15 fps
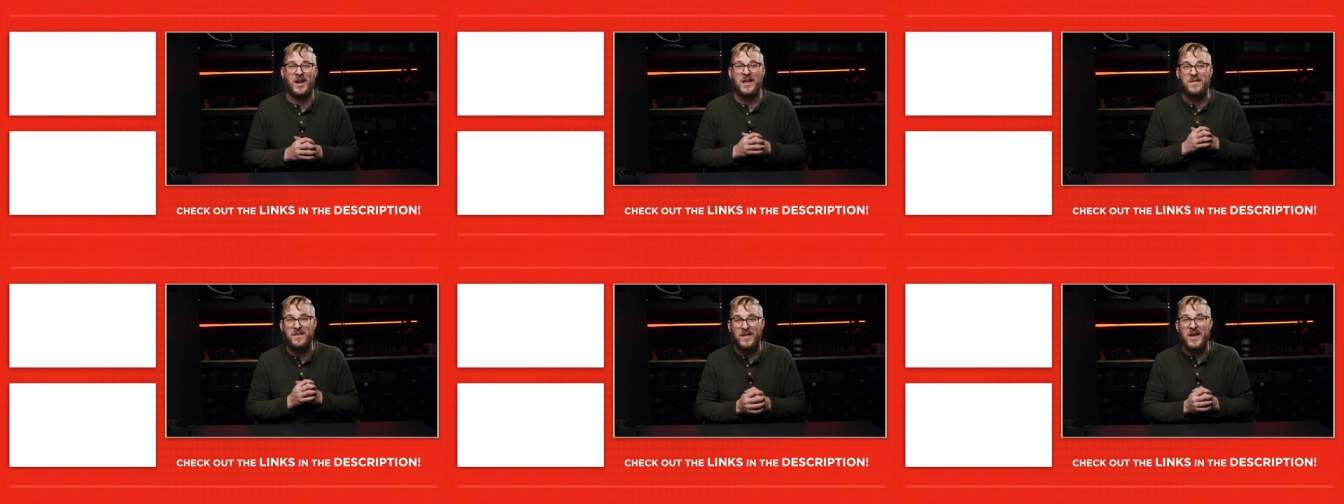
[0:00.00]

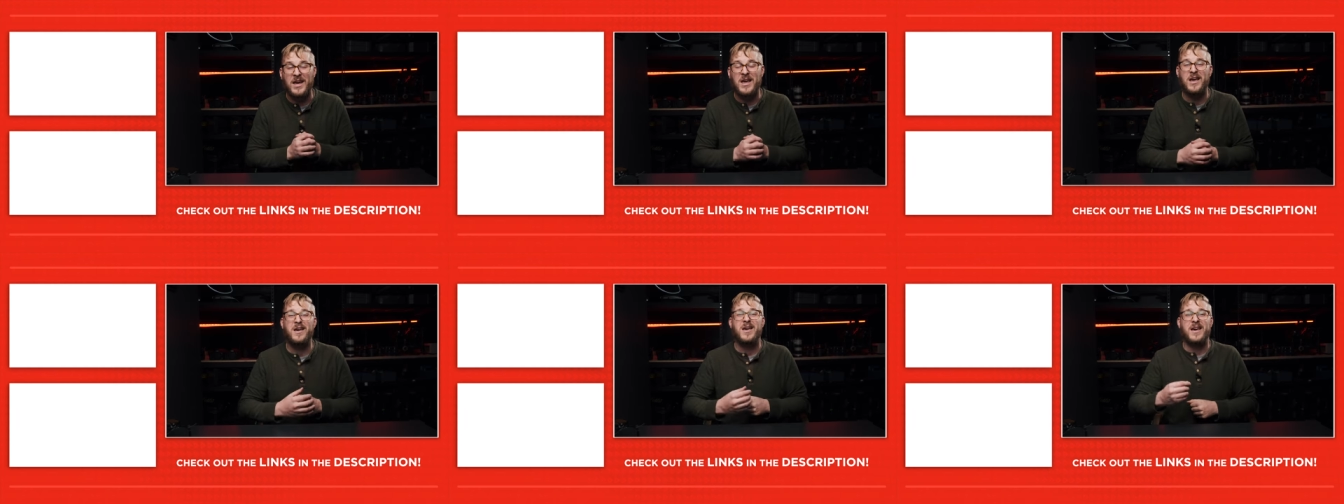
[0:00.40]
And I
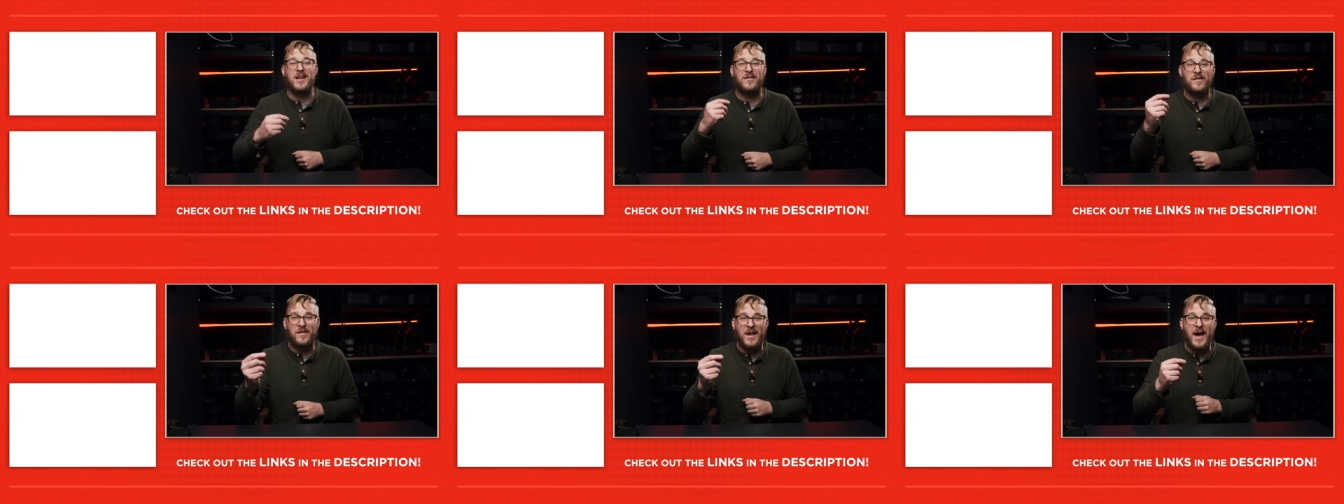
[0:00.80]
think
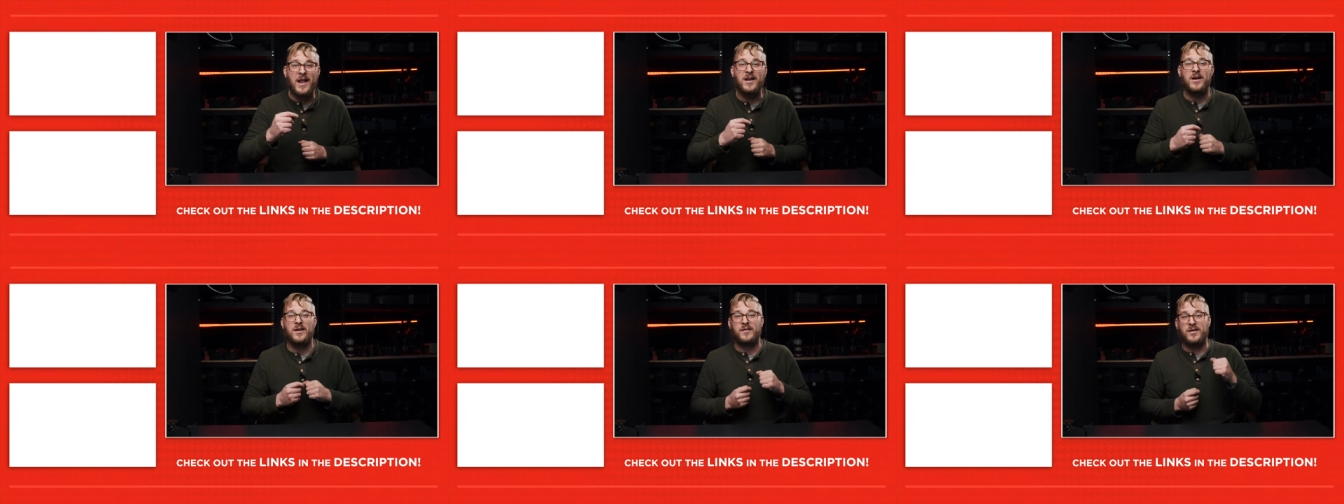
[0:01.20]
it's
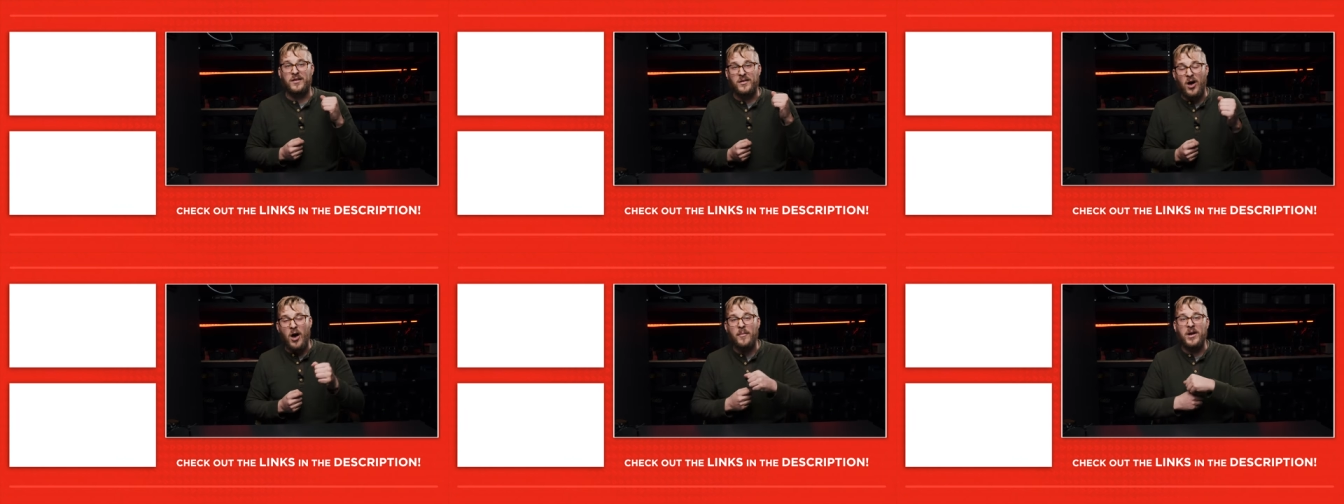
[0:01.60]
set to
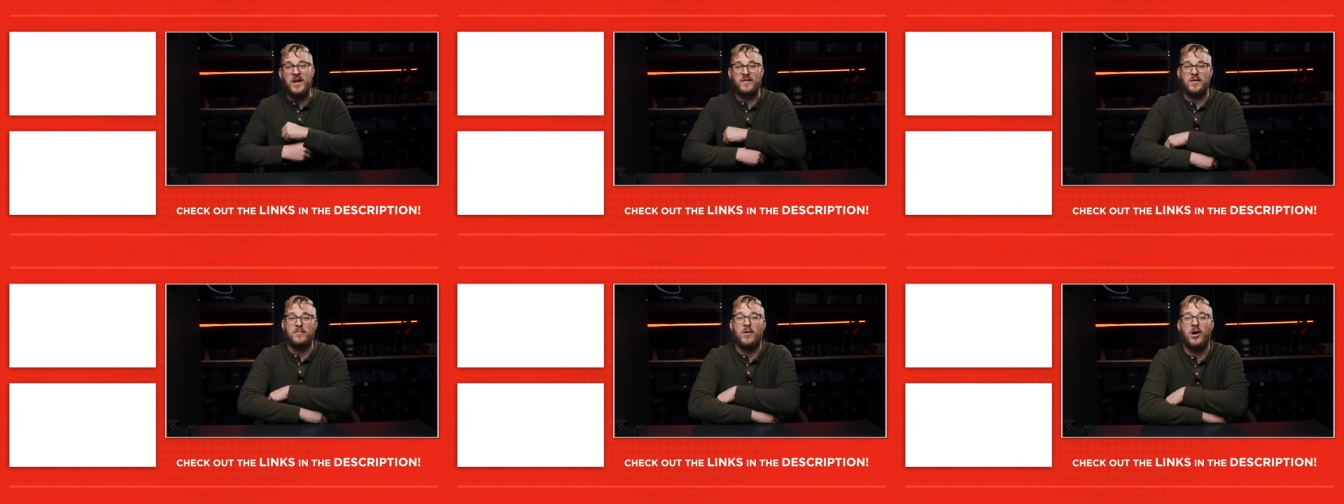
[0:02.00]

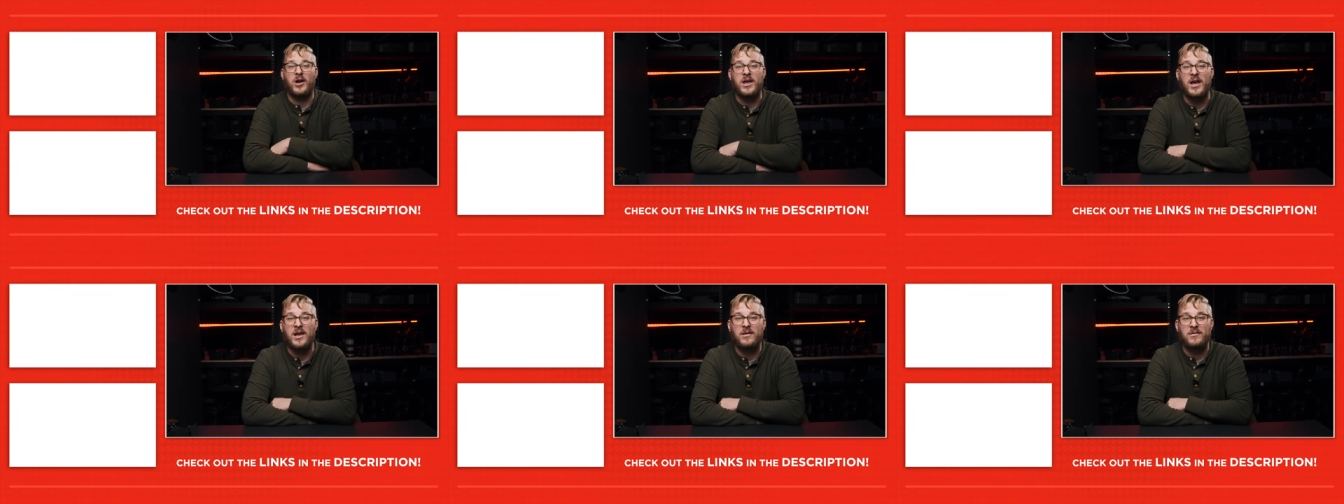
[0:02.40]
dominate the
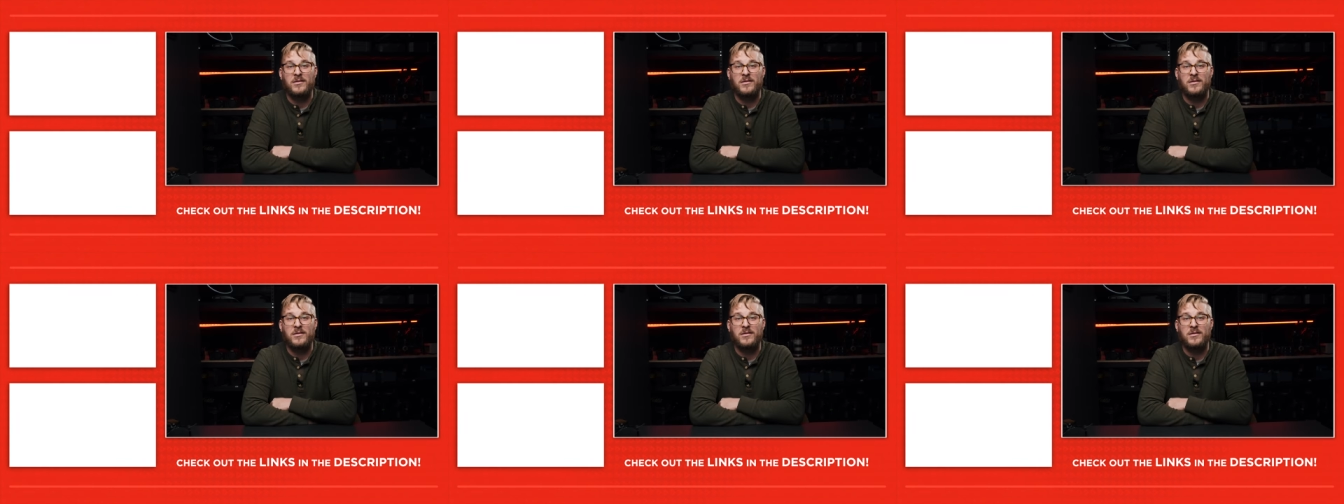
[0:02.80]
market.